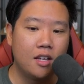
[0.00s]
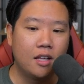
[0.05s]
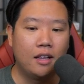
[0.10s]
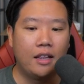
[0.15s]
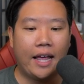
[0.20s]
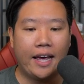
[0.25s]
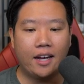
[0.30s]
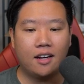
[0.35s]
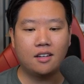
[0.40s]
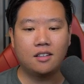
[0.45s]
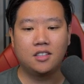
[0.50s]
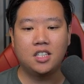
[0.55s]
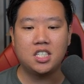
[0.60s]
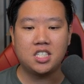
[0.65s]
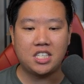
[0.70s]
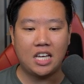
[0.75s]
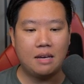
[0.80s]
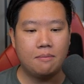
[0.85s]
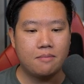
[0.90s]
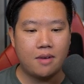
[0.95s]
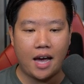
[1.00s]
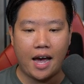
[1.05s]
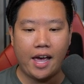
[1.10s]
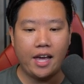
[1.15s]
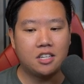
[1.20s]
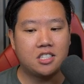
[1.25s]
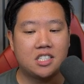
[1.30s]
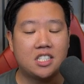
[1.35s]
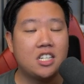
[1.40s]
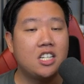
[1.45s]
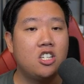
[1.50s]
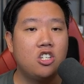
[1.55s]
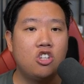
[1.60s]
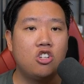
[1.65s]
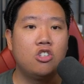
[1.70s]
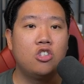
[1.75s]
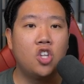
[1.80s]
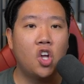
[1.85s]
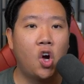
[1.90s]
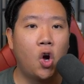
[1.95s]
Like, this game, I see
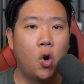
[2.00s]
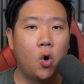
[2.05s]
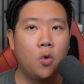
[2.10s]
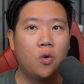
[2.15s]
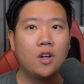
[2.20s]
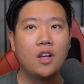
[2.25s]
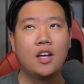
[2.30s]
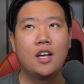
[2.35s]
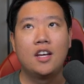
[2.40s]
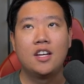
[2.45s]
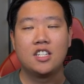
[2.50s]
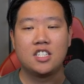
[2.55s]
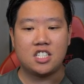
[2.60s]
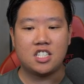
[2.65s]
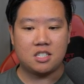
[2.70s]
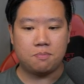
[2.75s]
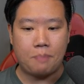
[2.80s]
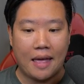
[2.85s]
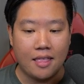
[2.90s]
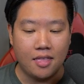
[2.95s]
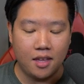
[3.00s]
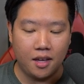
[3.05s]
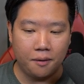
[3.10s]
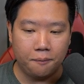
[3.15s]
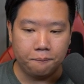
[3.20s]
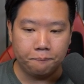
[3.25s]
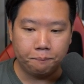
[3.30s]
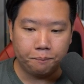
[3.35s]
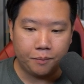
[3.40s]
no spending.